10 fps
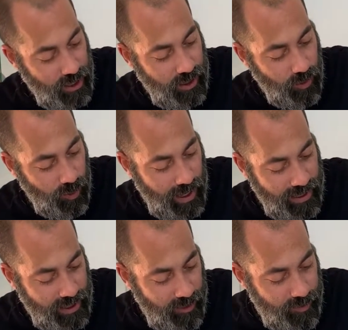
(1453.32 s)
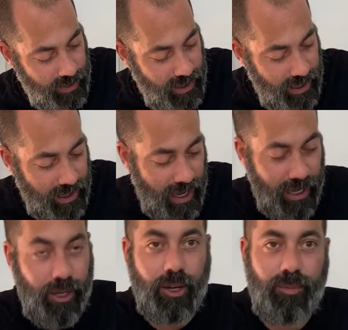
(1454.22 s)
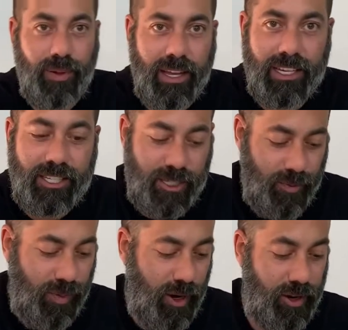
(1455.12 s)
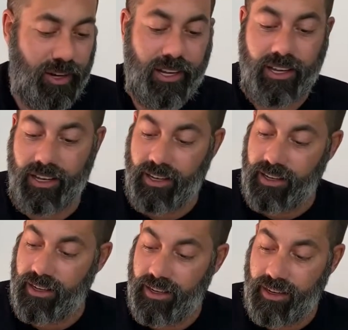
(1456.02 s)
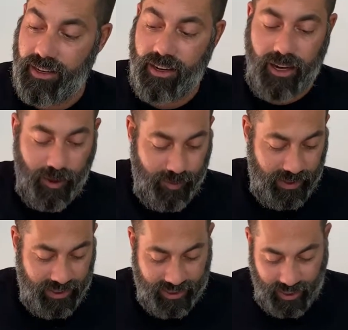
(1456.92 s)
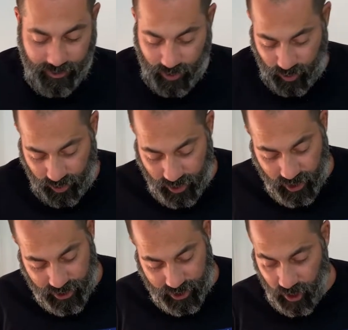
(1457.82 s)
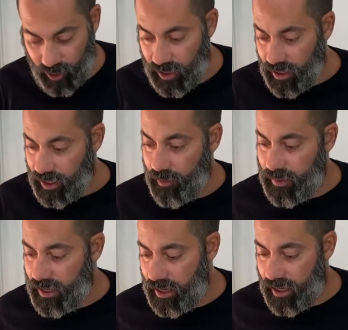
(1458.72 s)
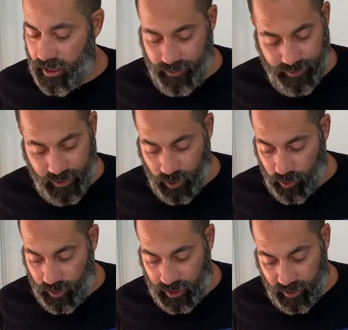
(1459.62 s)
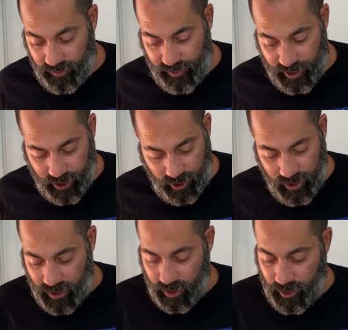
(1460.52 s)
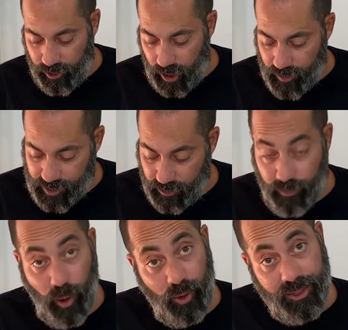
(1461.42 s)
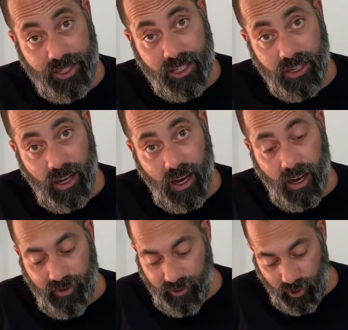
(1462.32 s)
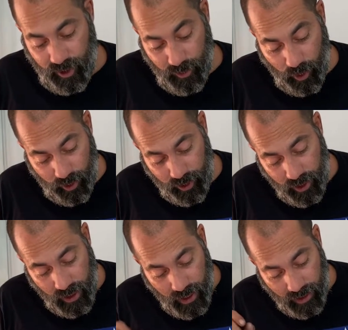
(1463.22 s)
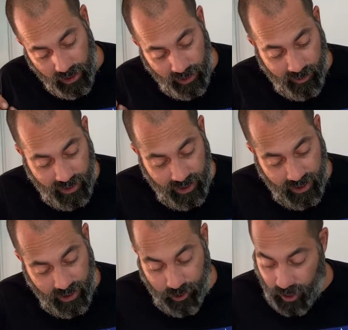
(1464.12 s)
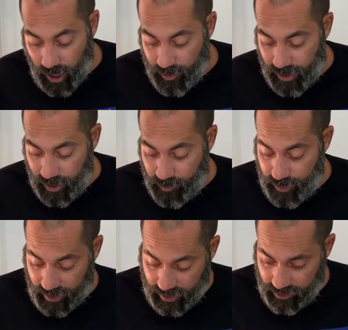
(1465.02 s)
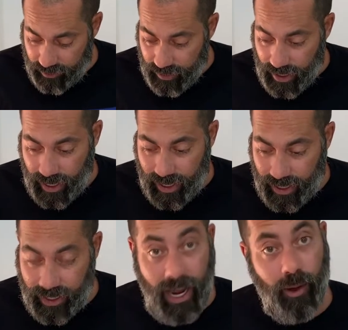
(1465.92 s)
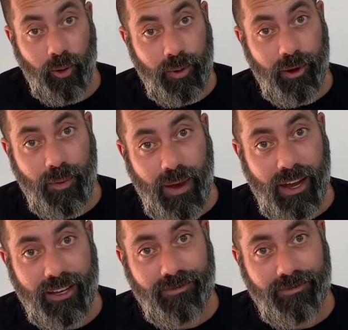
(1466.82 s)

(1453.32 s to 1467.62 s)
will end up being a good place to park a BZ motor. So let me reconfigure. Let me grab some bolts for the motor. Let me grab a pinion, and I will be right back.